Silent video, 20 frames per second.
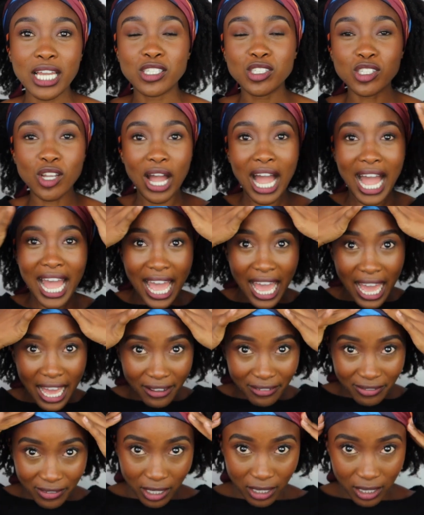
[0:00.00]
So I
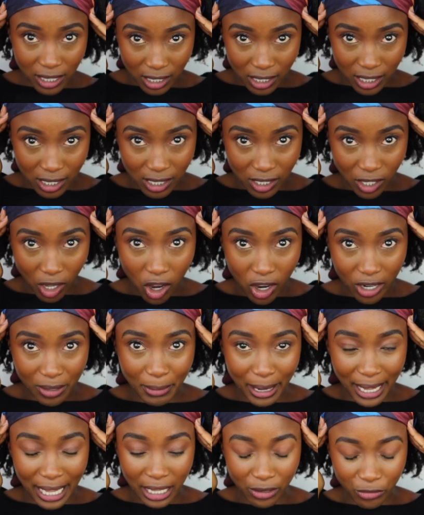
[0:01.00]
have this on
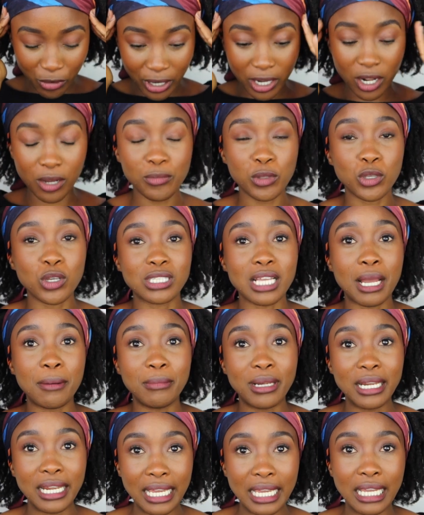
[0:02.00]
my head right now because
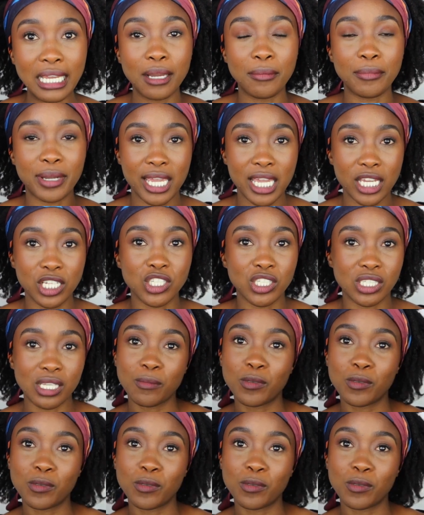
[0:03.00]
I'm laying my edges.